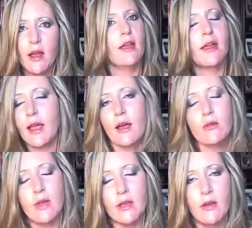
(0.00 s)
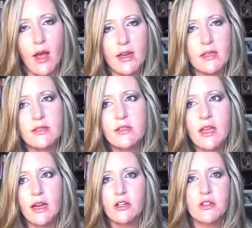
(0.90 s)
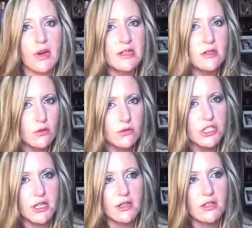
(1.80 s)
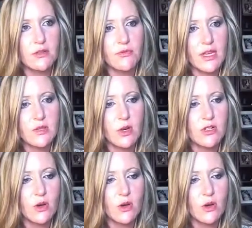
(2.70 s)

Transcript: account, my audience there, so I don't share it to Facebook.